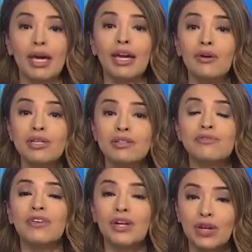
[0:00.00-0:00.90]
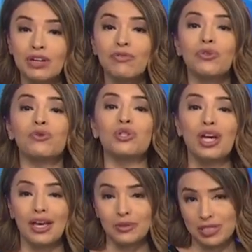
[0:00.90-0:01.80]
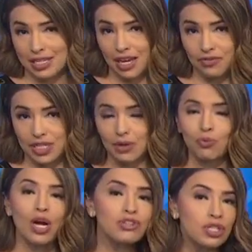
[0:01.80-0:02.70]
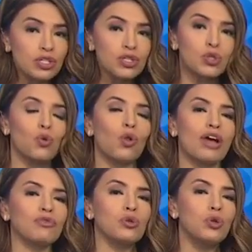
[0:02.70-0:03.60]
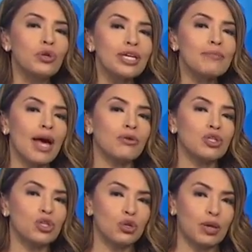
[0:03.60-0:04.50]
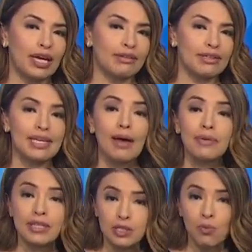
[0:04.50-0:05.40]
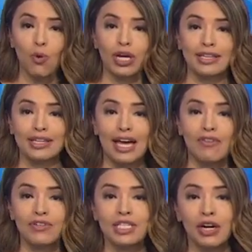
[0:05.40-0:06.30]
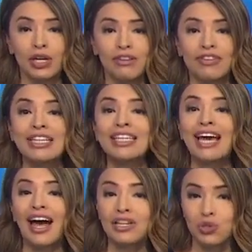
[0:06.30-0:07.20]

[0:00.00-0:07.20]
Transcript: Parents fearing for their child's safety, rushing to school after learning about a shooting. This happened this morning in the cafeteria of Italy High